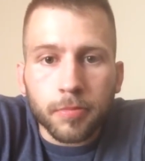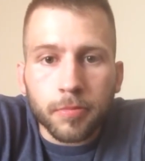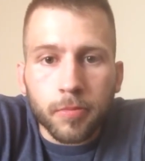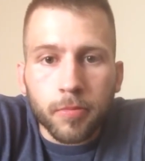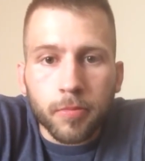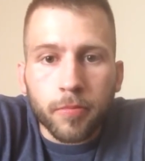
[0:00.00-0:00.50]

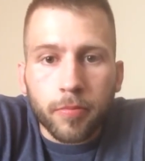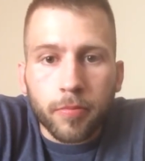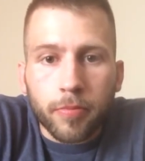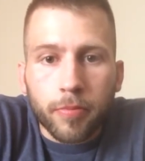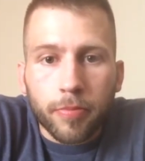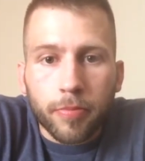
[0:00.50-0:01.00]

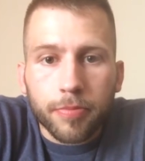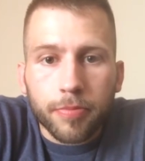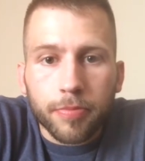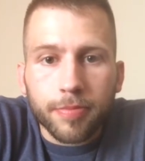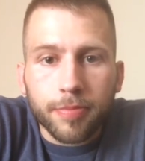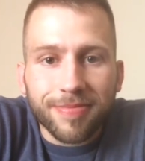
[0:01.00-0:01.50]

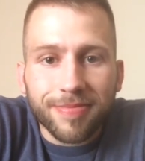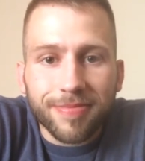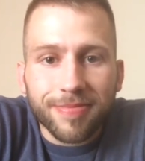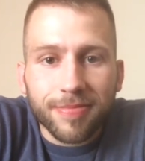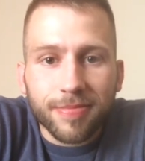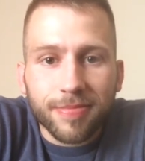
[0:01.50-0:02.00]

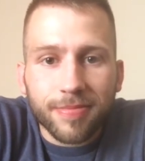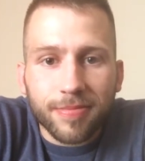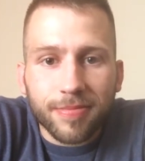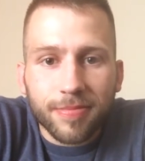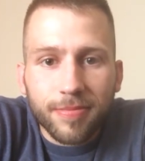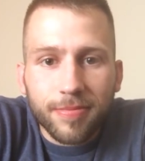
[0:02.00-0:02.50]

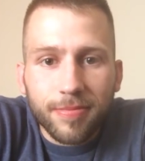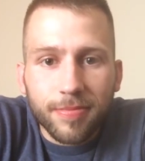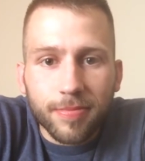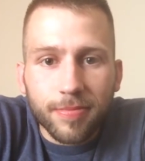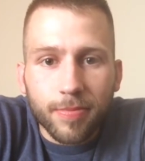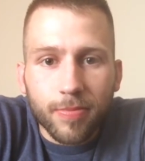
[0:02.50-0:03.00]

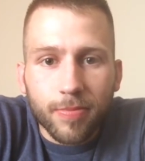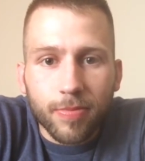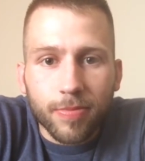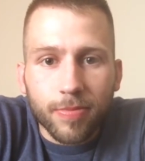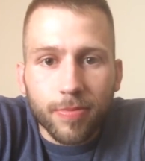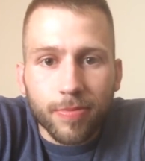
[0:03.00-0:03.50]

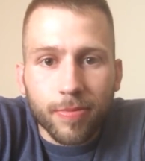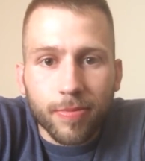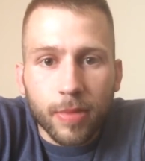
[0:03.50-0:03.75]
The person shown says nothing.